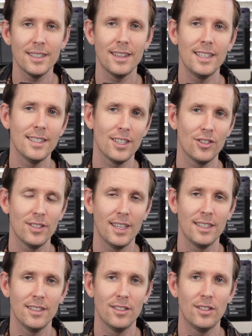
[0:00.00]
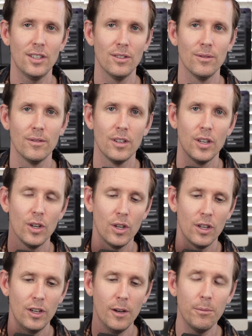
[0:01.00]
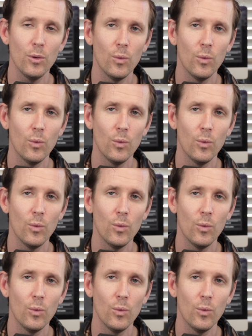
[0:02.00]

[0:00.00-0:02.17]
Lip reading: that these exercises do. Number